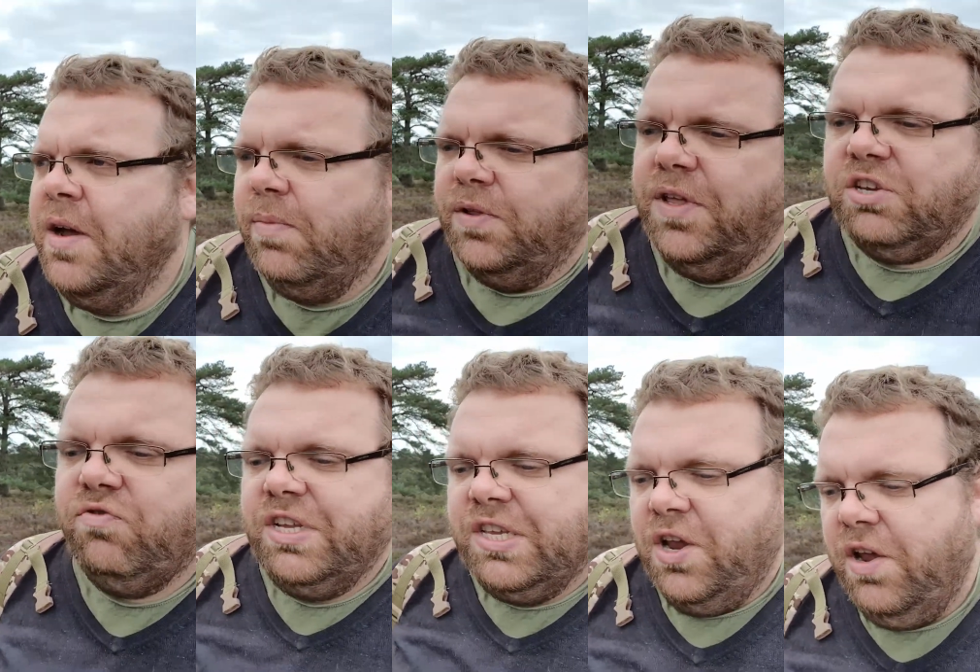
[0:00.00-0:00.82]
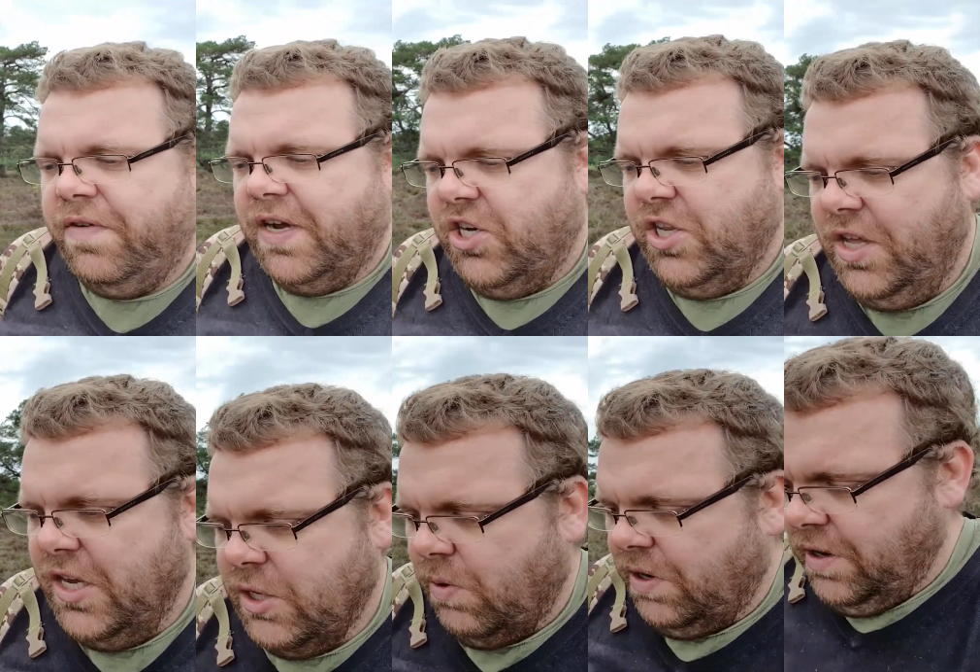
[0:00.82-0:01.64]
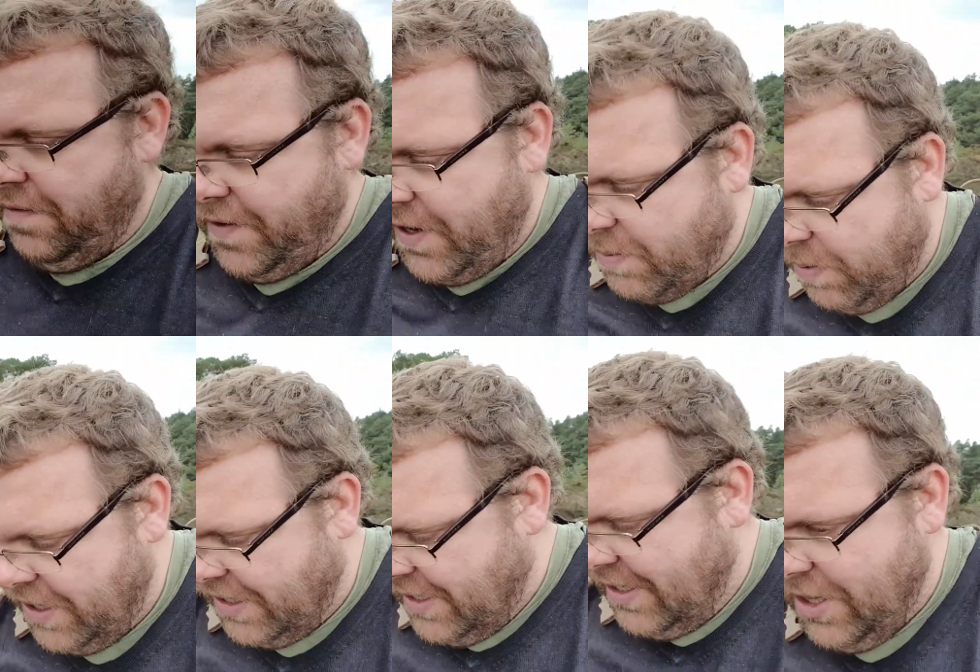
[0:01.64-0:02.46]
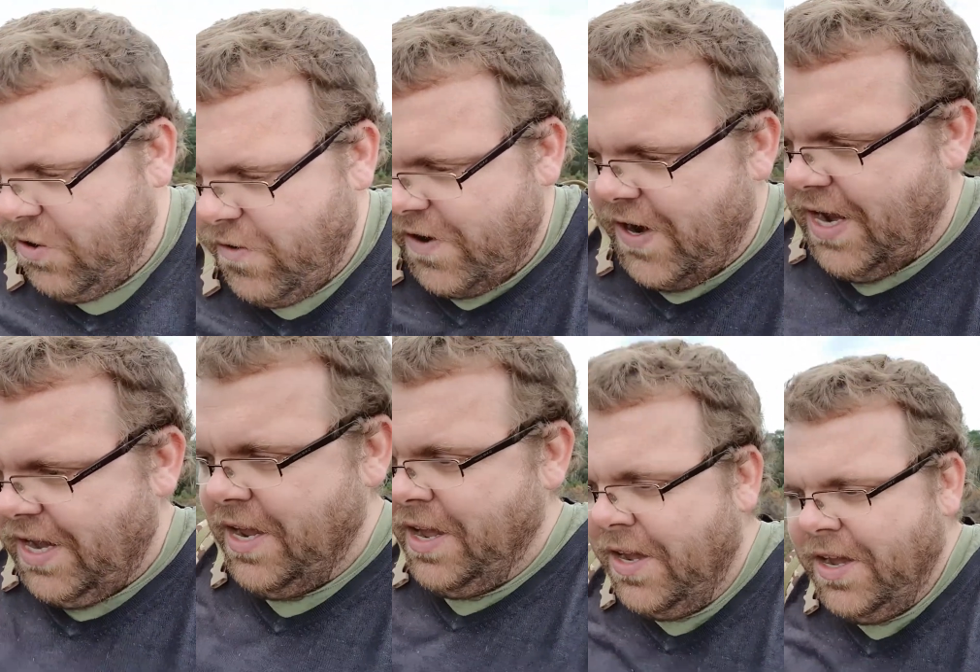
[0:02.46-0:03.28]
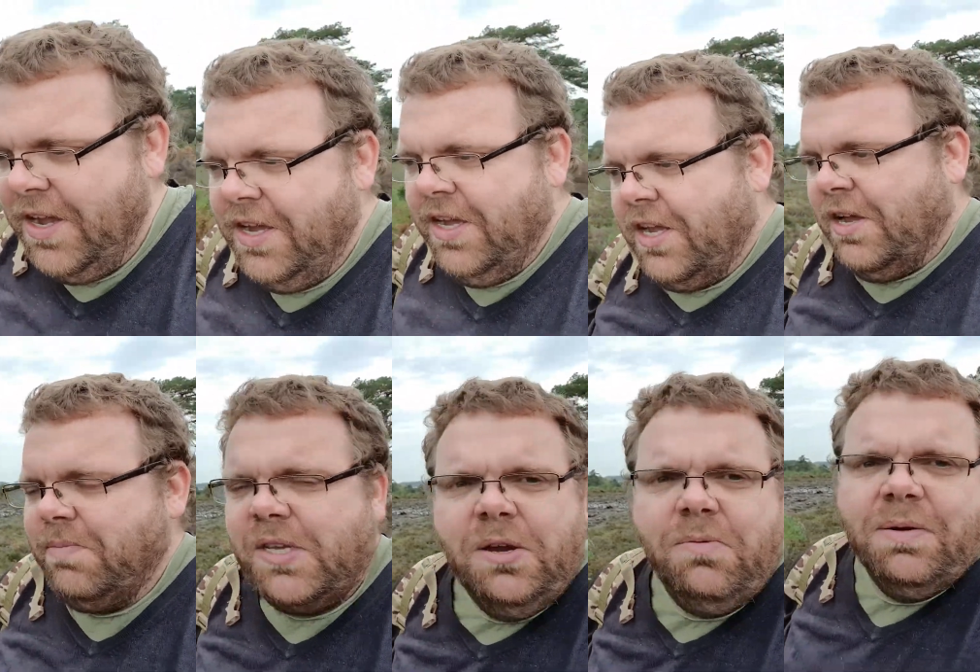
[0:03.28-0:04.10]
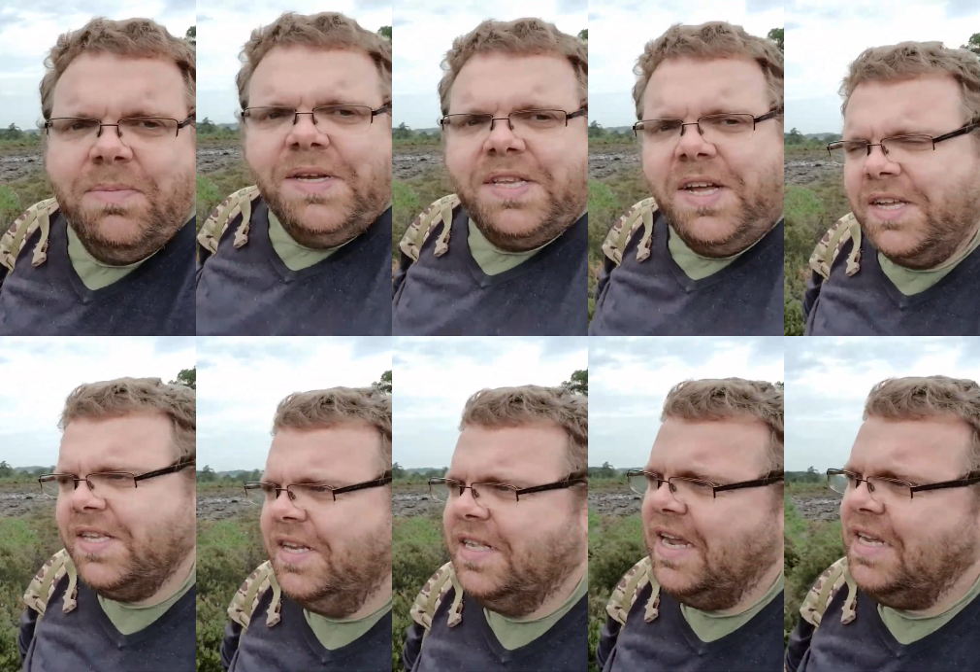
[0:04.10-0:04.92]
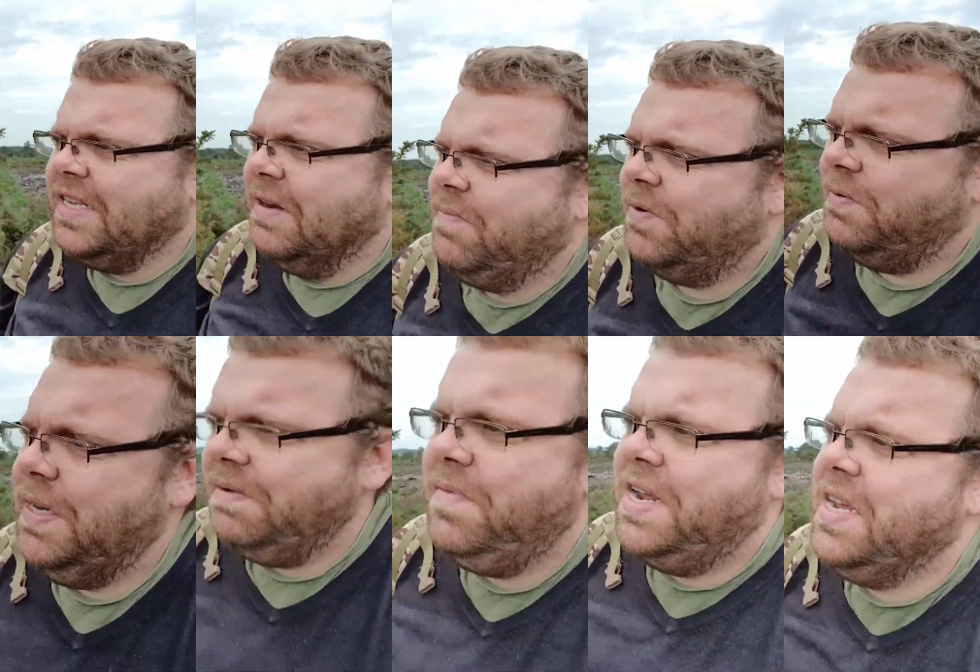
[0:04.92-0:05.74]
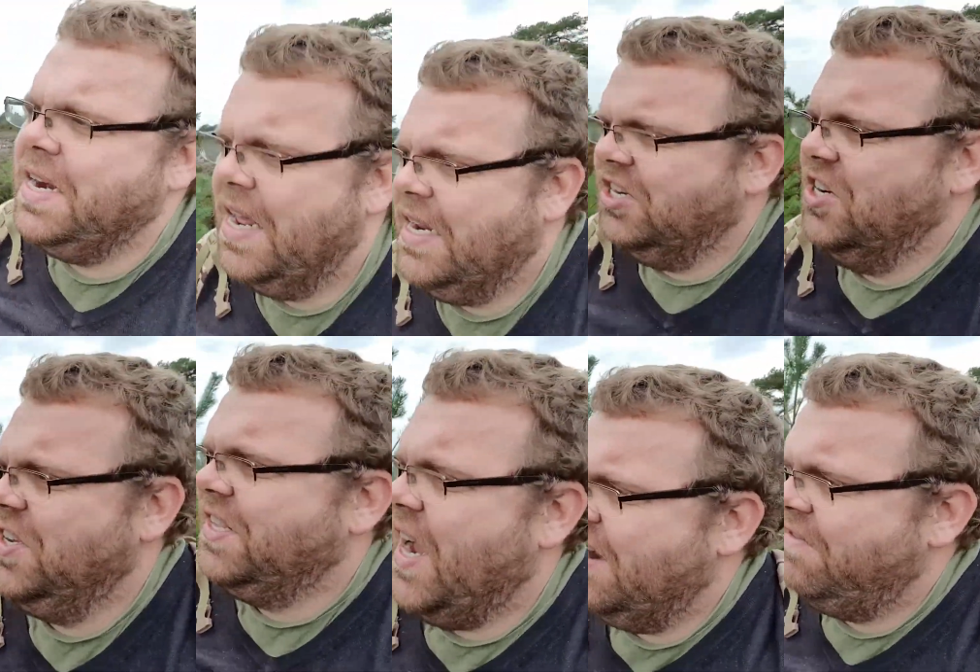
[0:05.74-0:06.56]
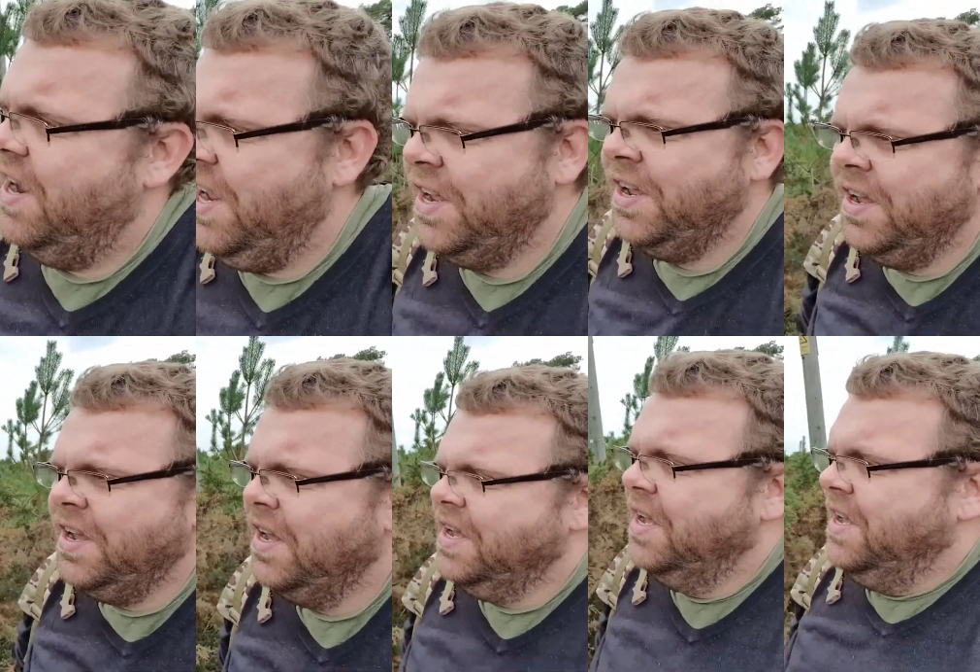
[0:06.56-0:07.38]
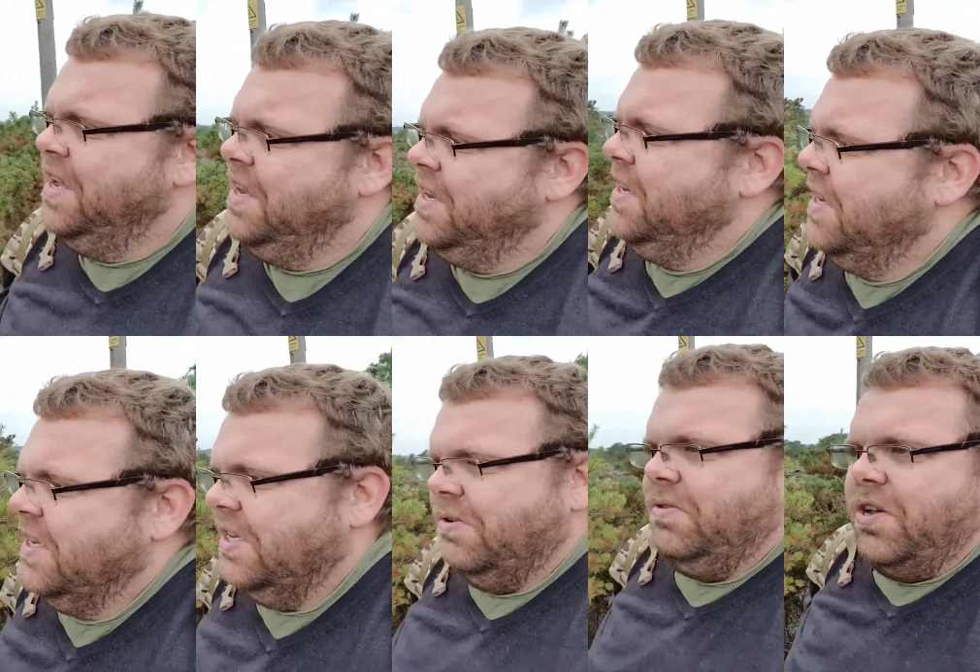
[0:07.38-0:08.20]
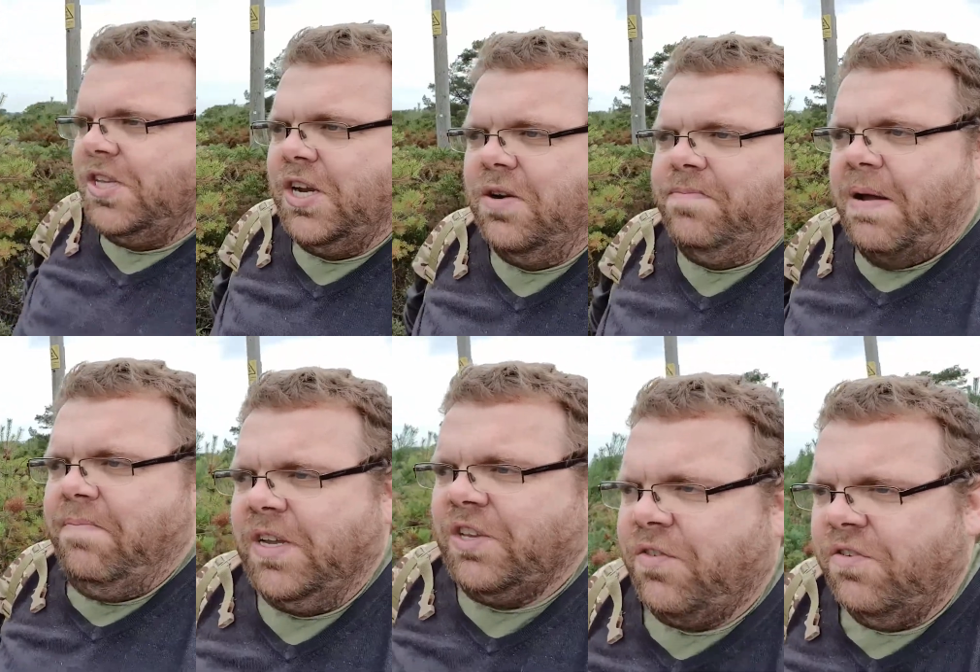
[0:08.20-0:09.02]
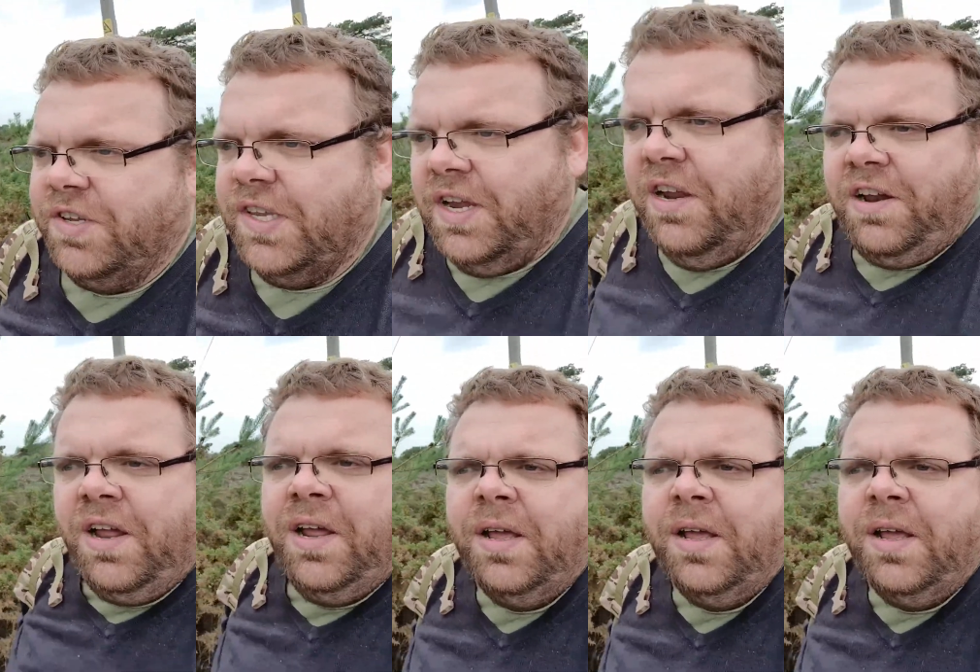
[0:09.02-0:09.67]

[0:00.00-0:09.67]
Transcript: Well, this reserve actually is one of the first places Laura and I come to when we started dating, but we did make a Nature's Diary, so lots of good memories for us here.